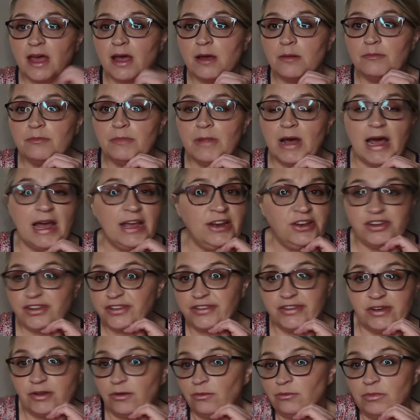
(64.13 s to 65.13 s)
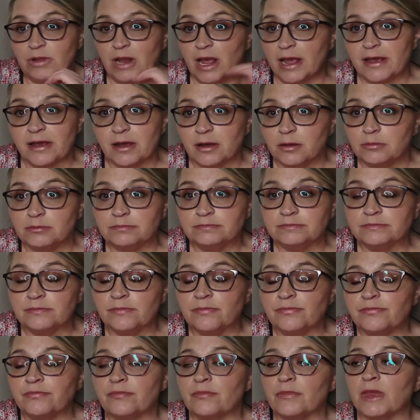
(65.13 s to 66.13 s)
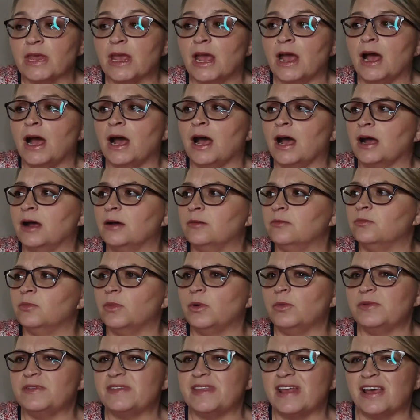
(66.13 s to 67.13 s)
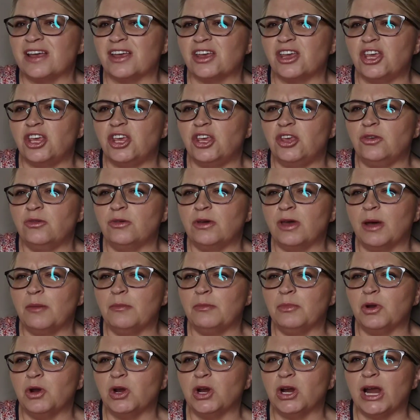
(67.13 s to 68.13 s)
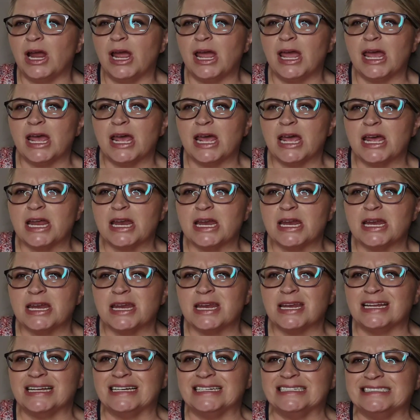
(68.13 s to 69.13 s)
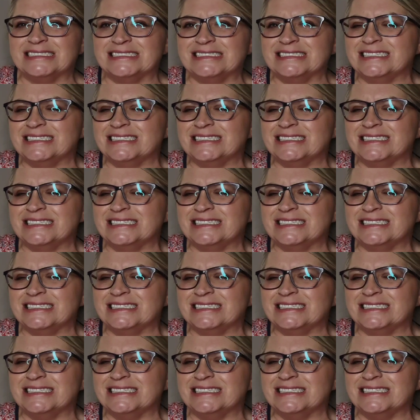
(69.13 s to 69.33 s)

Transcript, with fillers: them, I just don't like them. Um, what was that? Cucumber and